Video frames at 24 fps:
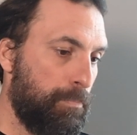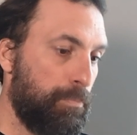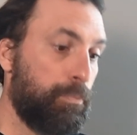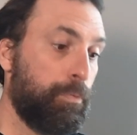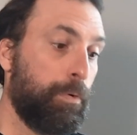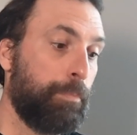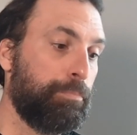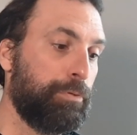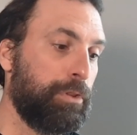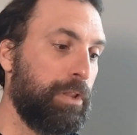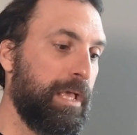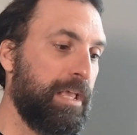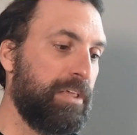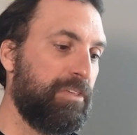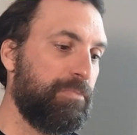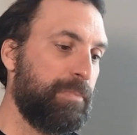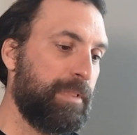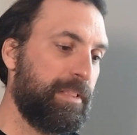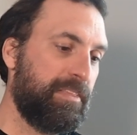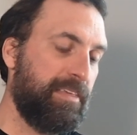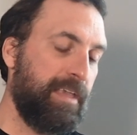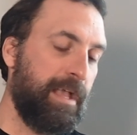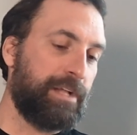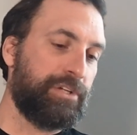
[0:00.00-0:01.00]

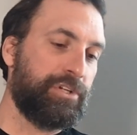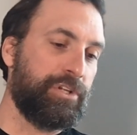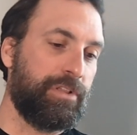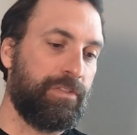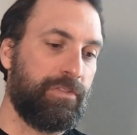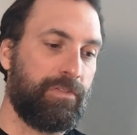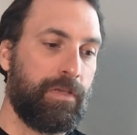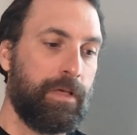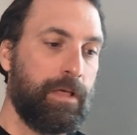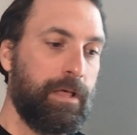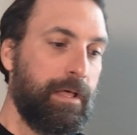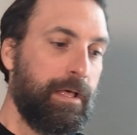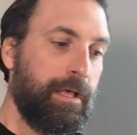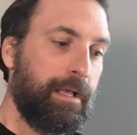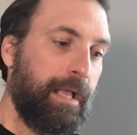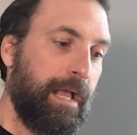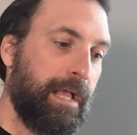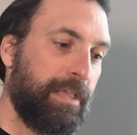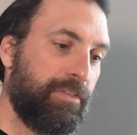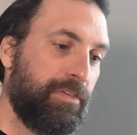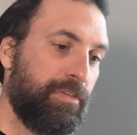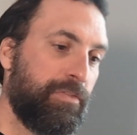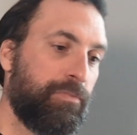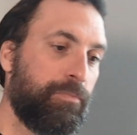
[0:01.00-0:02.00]
Replacement sections.
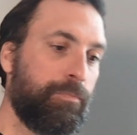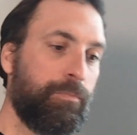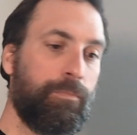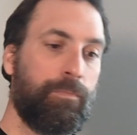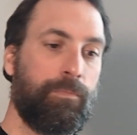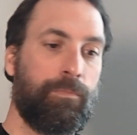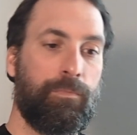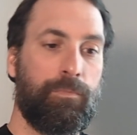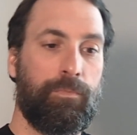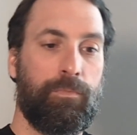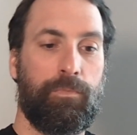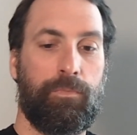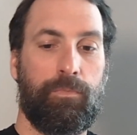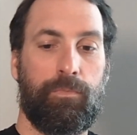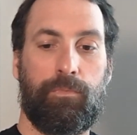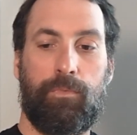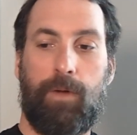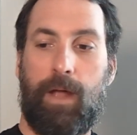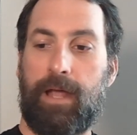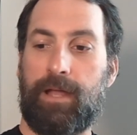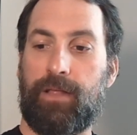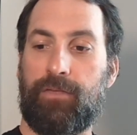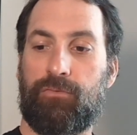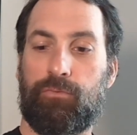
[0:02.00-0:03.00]
Guys, this
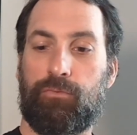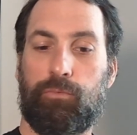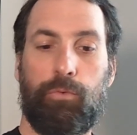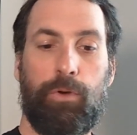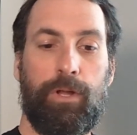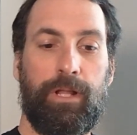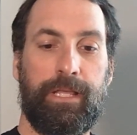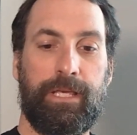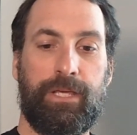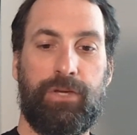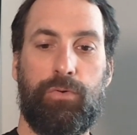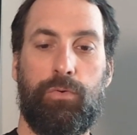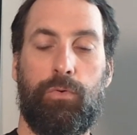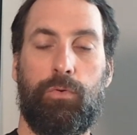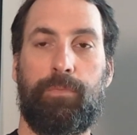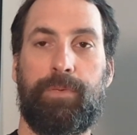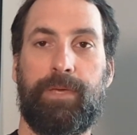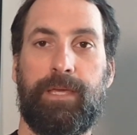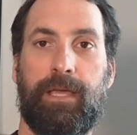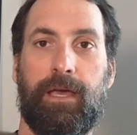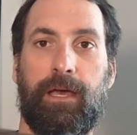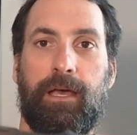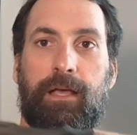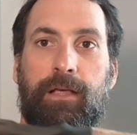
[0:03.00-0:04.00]
rod is really cool
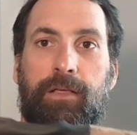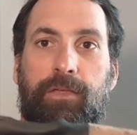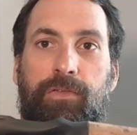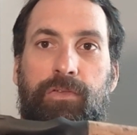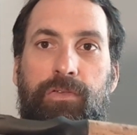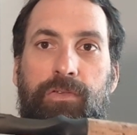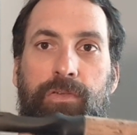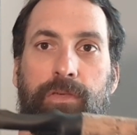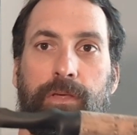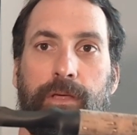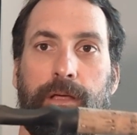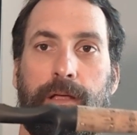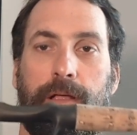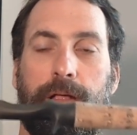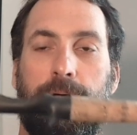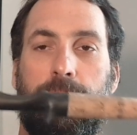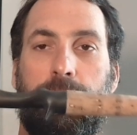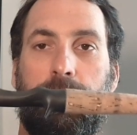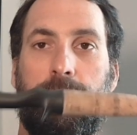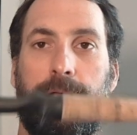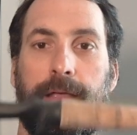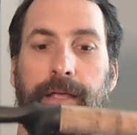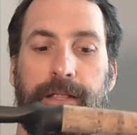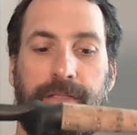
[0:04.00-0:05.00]
because
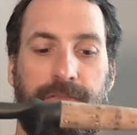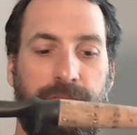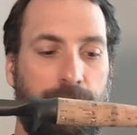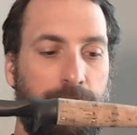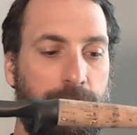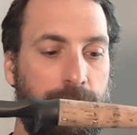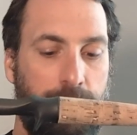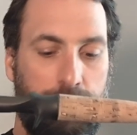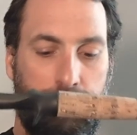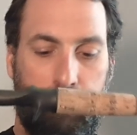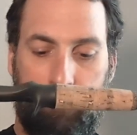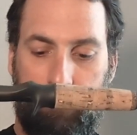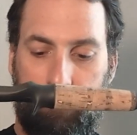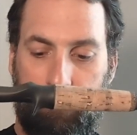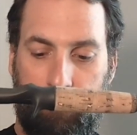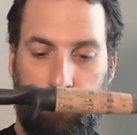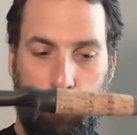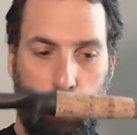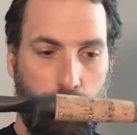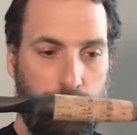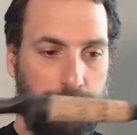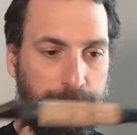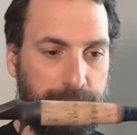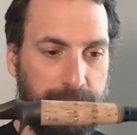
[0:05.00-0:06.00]
it's a
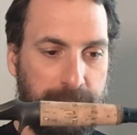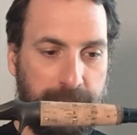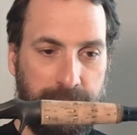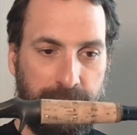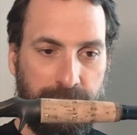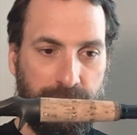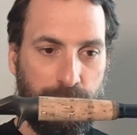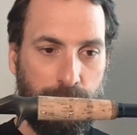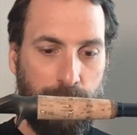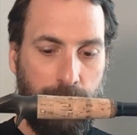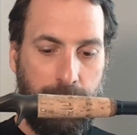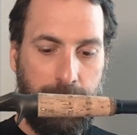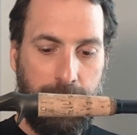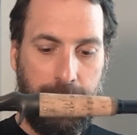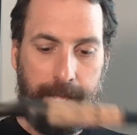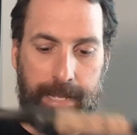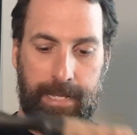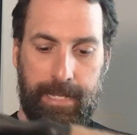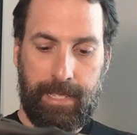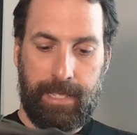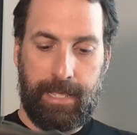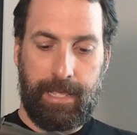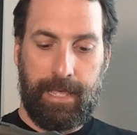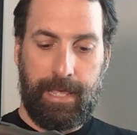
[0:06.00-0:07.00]
4-piece
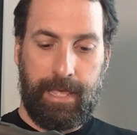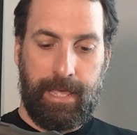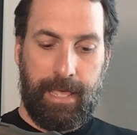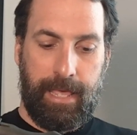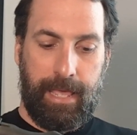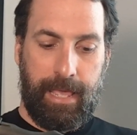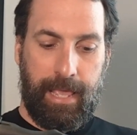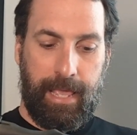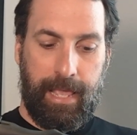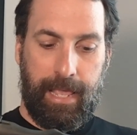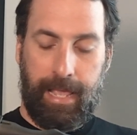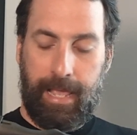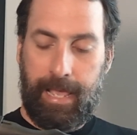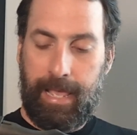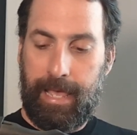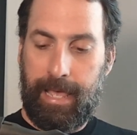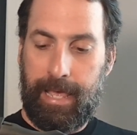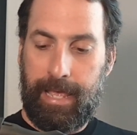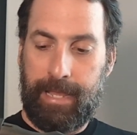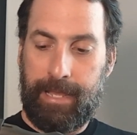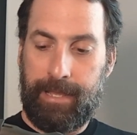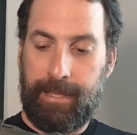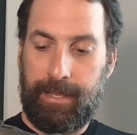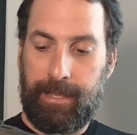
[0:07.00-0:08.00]
rod,
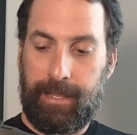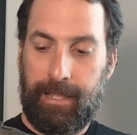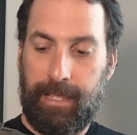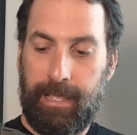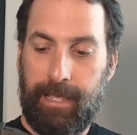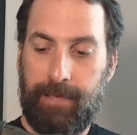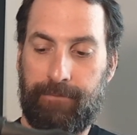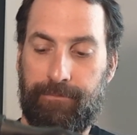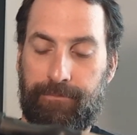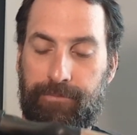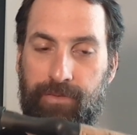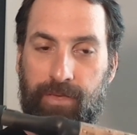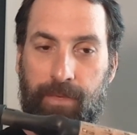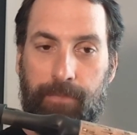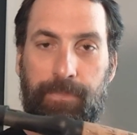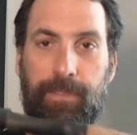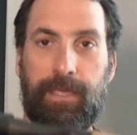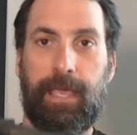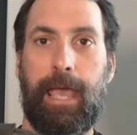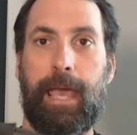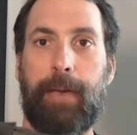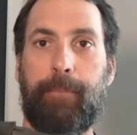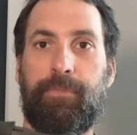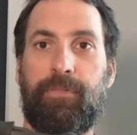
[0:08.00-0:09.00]
and if
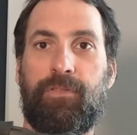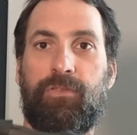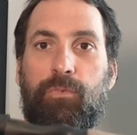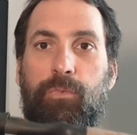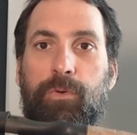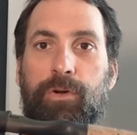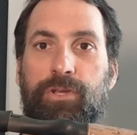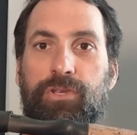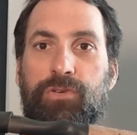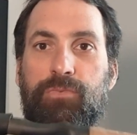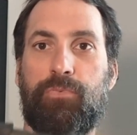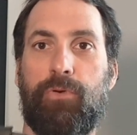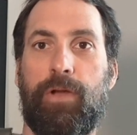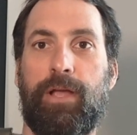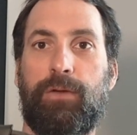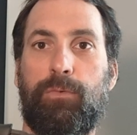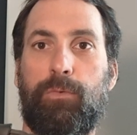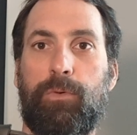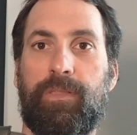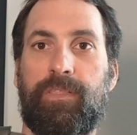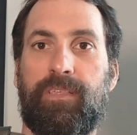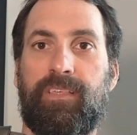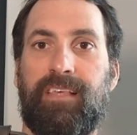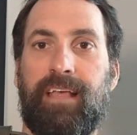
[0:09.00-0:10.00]
something happens where you
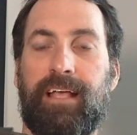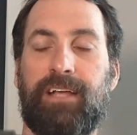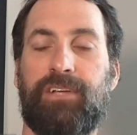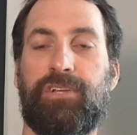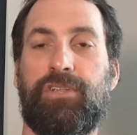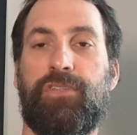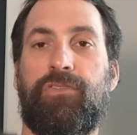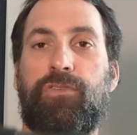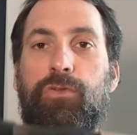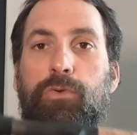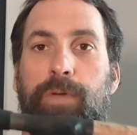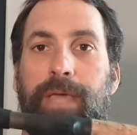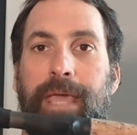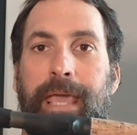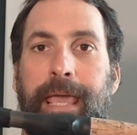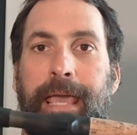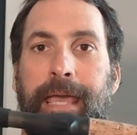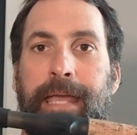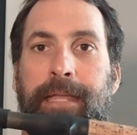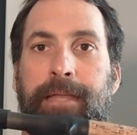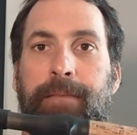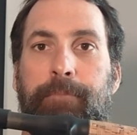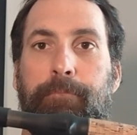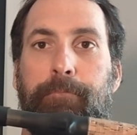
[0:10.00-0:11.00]
break one of the sections, you
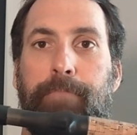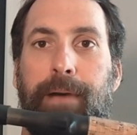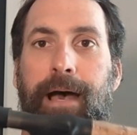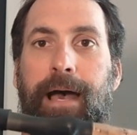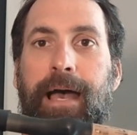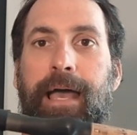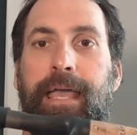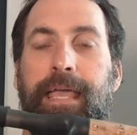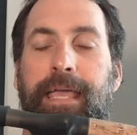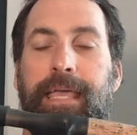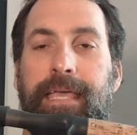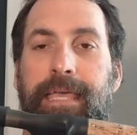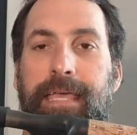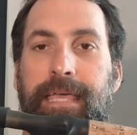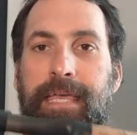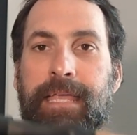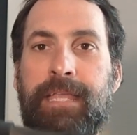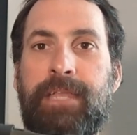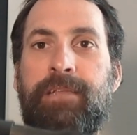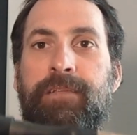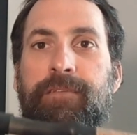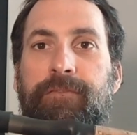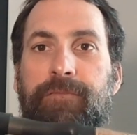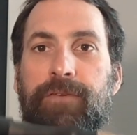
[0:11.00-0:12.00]
can buy
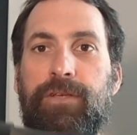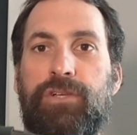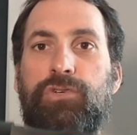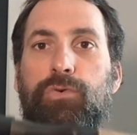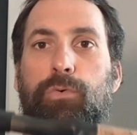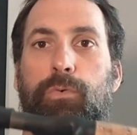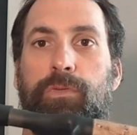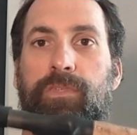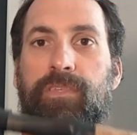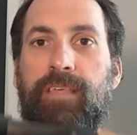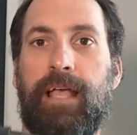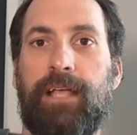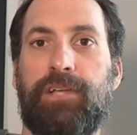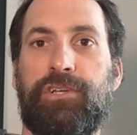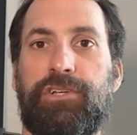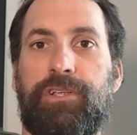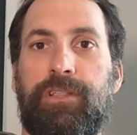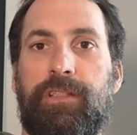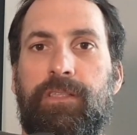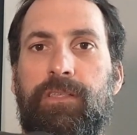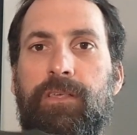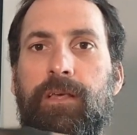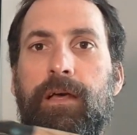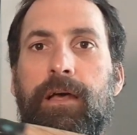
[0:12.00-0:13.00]
individual
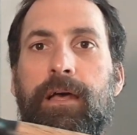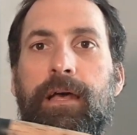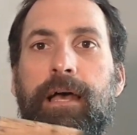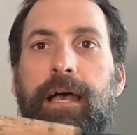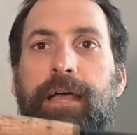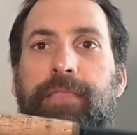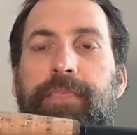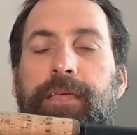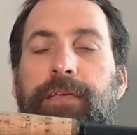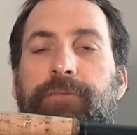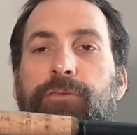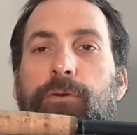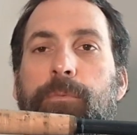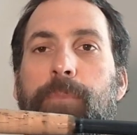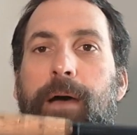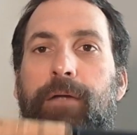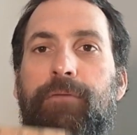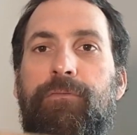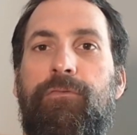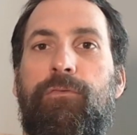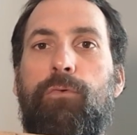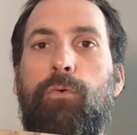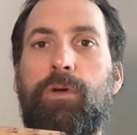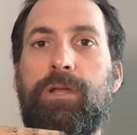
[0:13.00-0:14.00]
sections, I think for
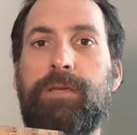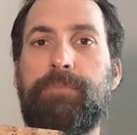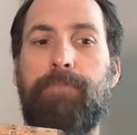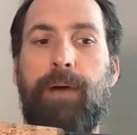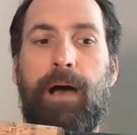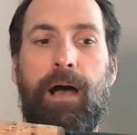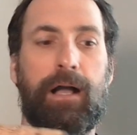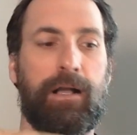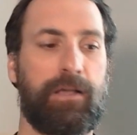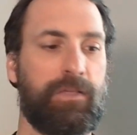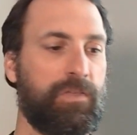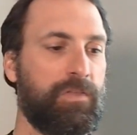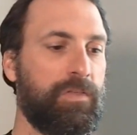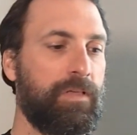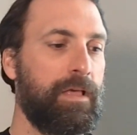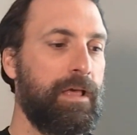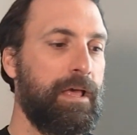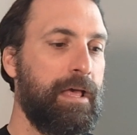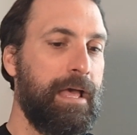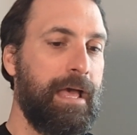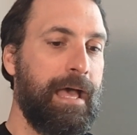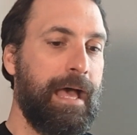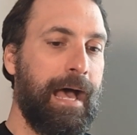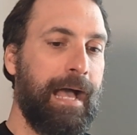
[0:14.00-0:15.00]
about 40 bucks.
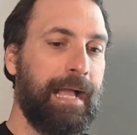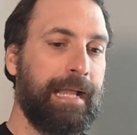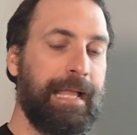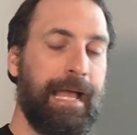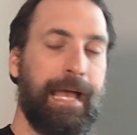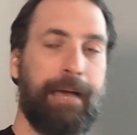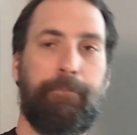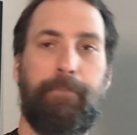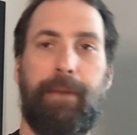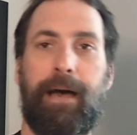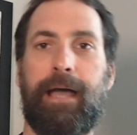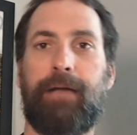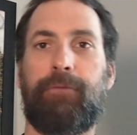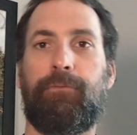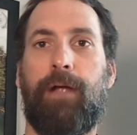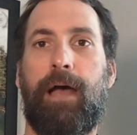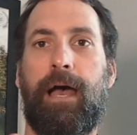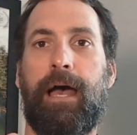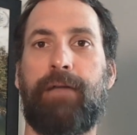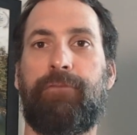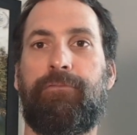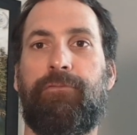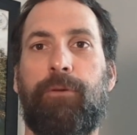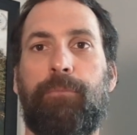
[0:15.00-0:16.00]
I got my
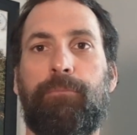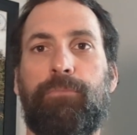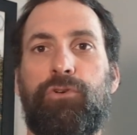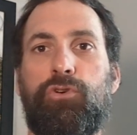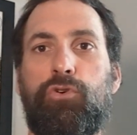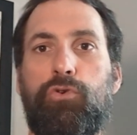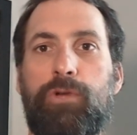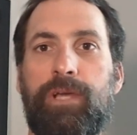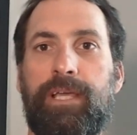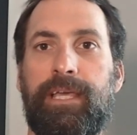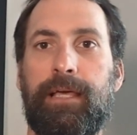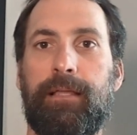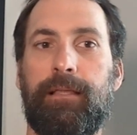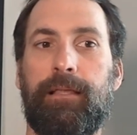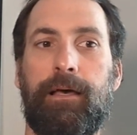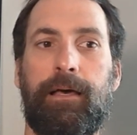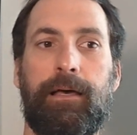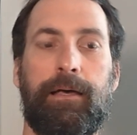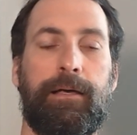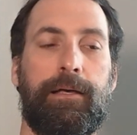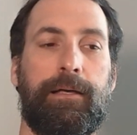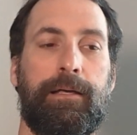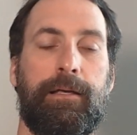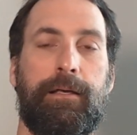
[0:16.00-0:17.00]
rod from
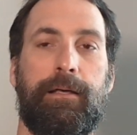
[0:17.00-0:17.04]
Kutakilla.